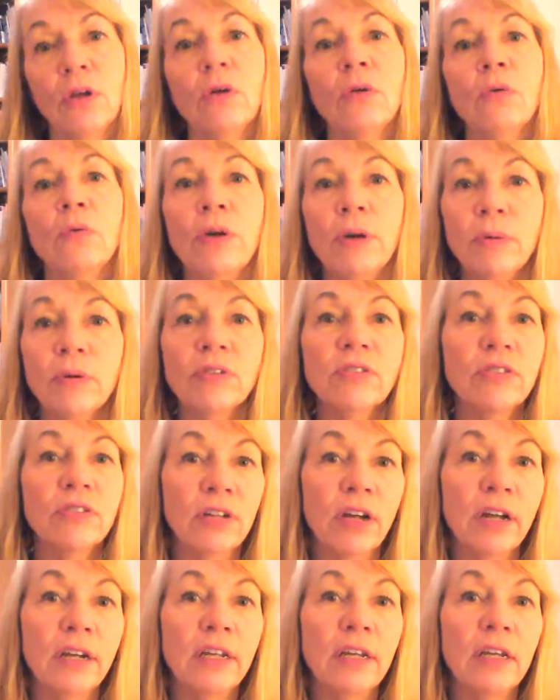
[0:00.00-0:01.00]
We will
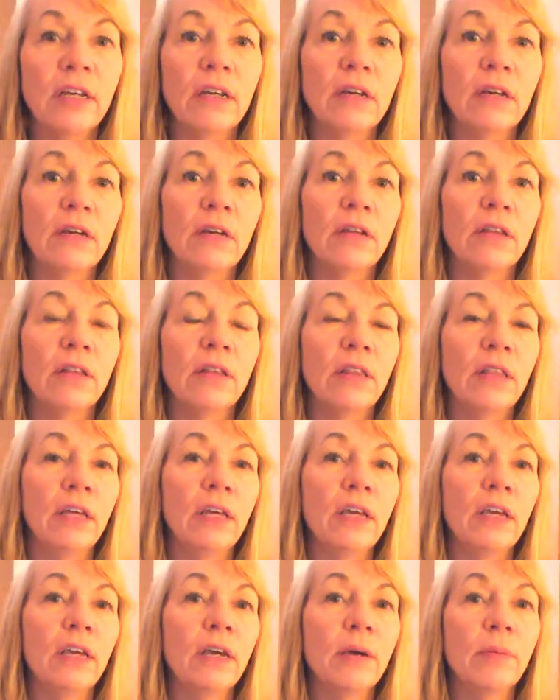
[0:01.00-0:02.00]
study
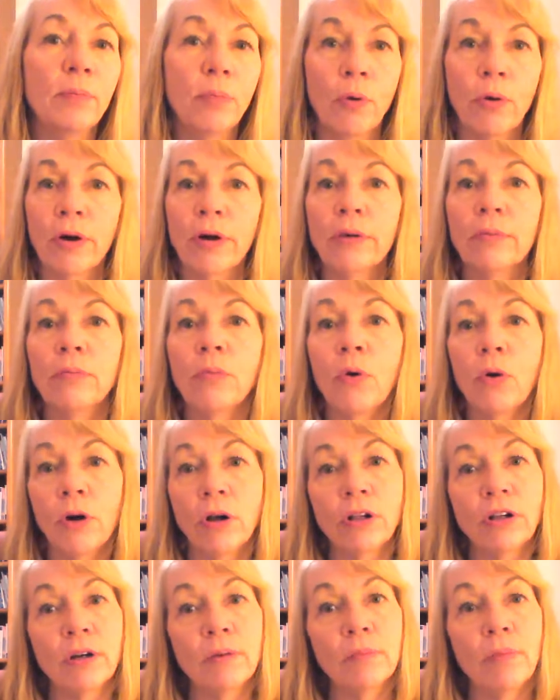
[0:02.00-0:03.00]
the important
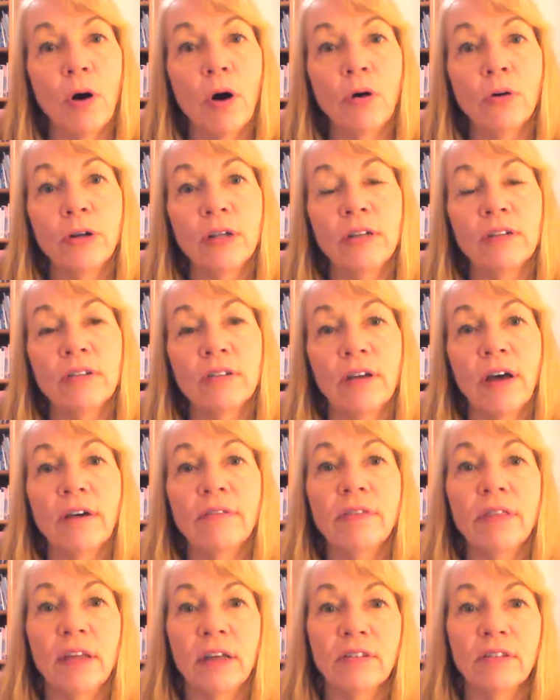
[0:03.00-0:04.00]
moral components
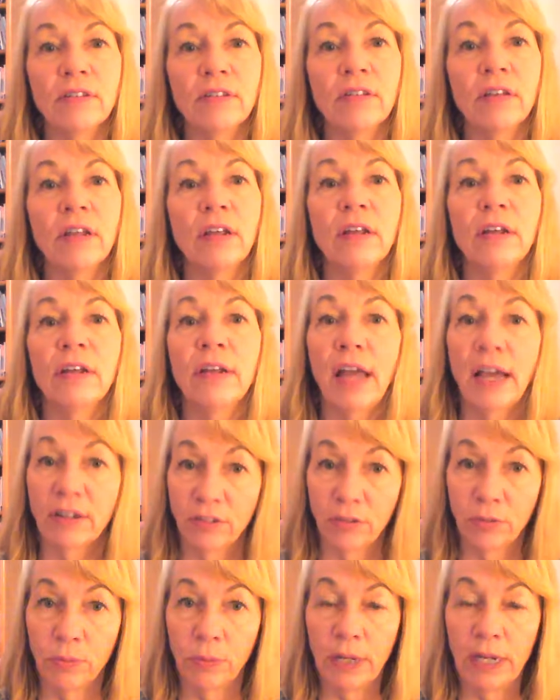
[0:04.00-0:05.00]
of this
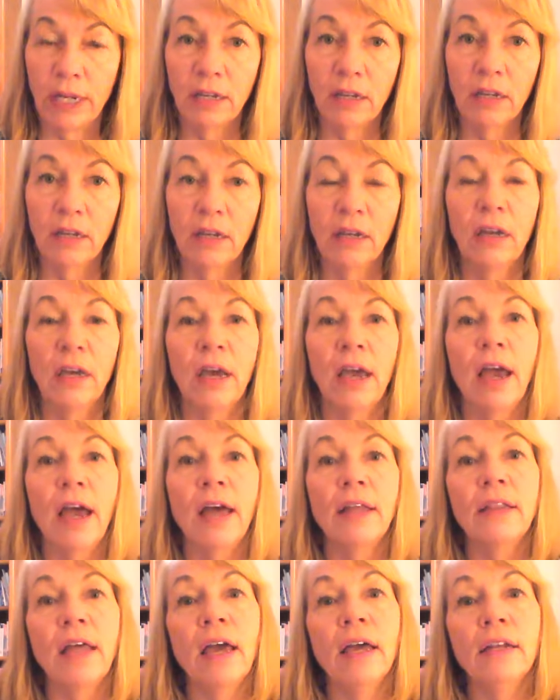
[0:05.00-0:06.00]
next week,
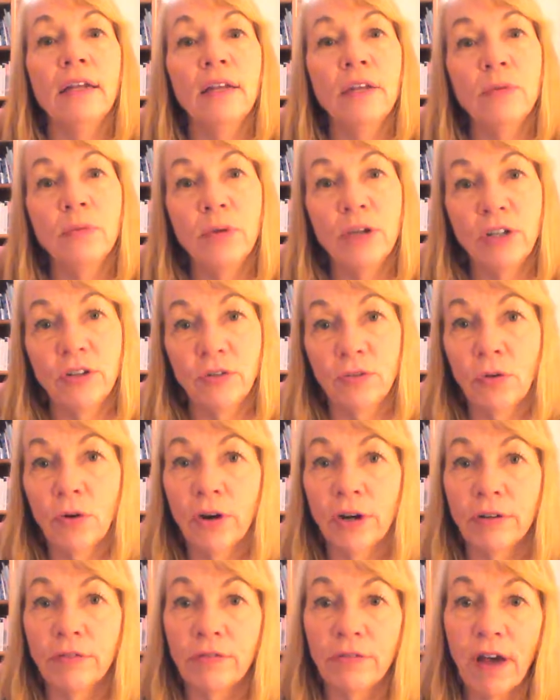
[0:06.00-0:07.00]
and then in weeks 4
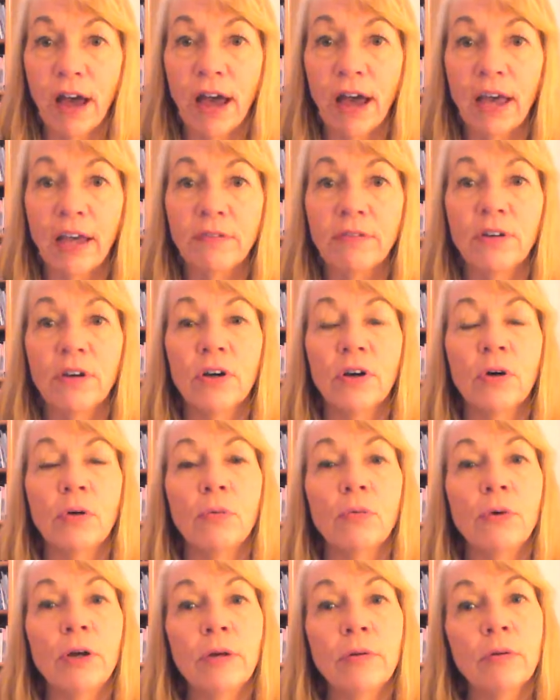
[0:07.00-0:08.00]
and 5,
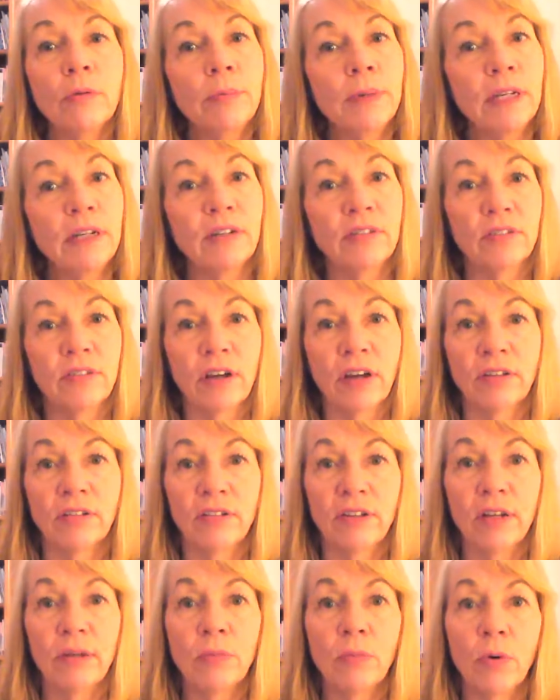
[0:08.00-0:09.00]
we will be
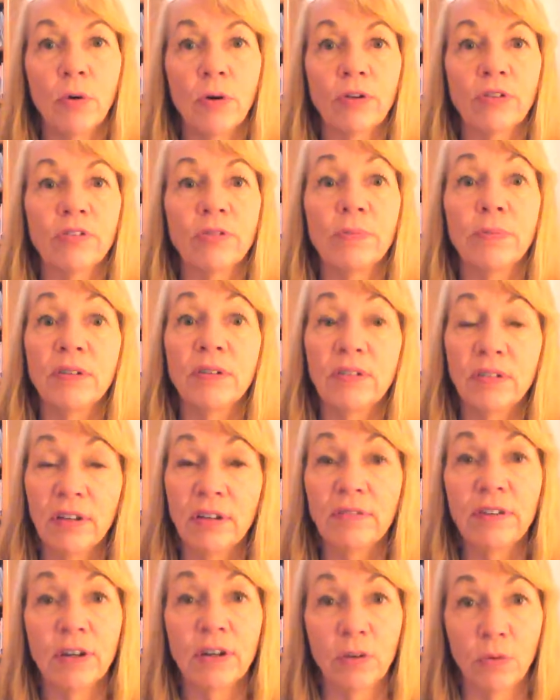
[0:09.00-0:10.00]
discussing more
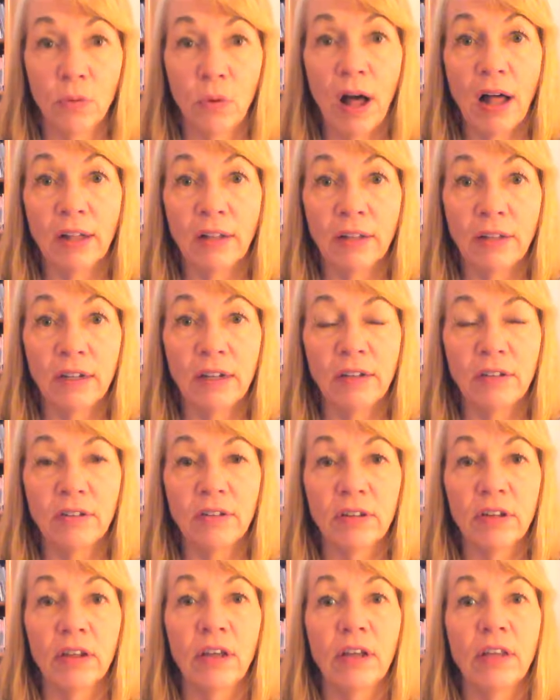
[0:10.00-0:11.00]
specific
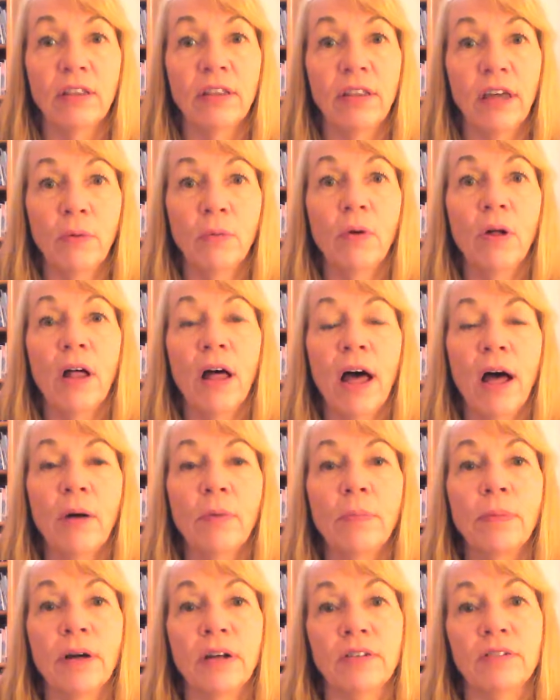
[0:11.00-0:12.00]
qualities that will
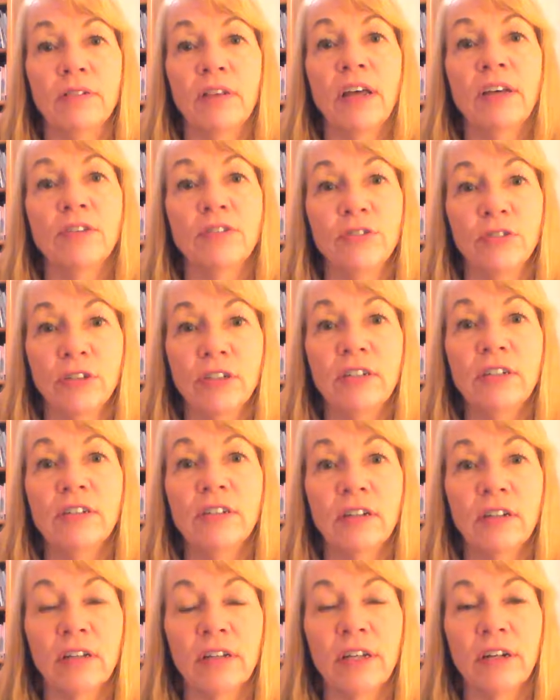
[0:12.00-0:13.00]
help us as
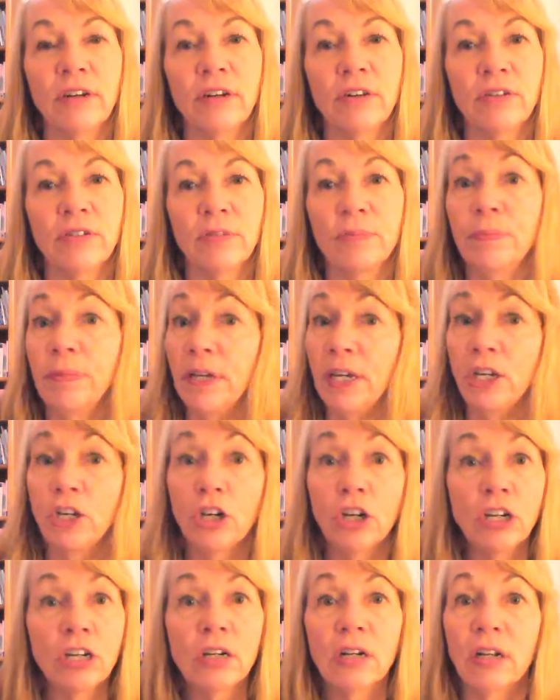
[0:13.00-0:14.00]
strategic leaders be
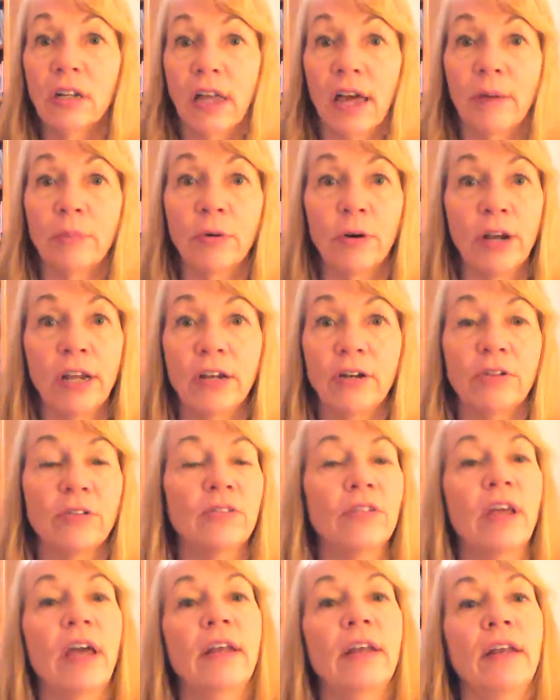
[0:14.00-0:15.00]
good
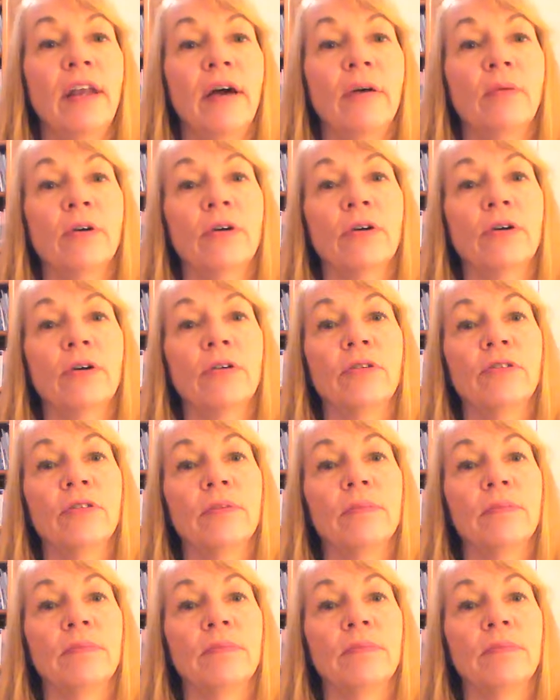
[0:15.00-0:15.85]
collaborators and networkers.